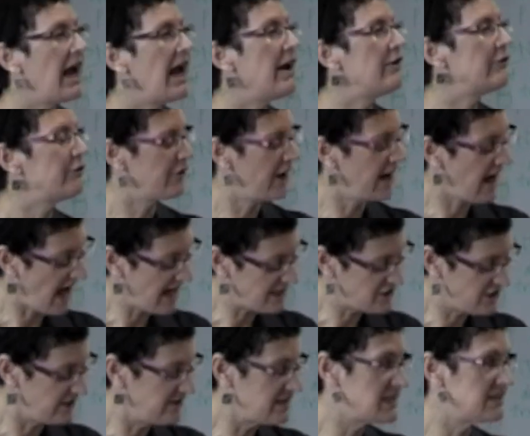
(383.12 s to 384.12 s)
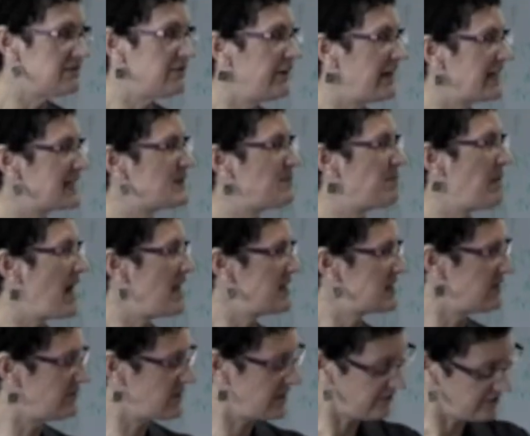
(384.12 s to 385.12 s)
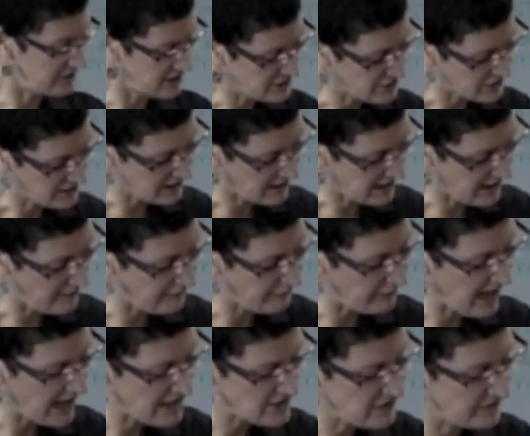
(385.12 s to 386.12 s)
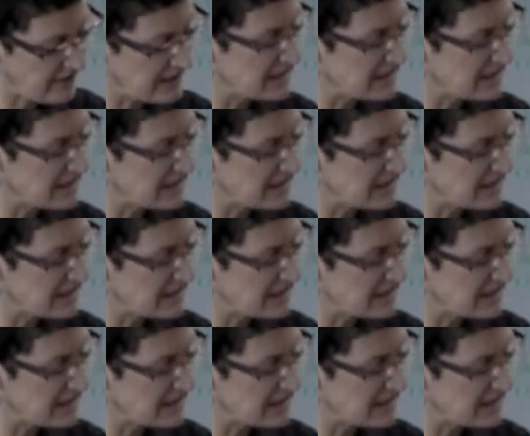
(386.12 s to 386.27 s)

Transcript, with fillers: every action, this is a very expansive definition, every action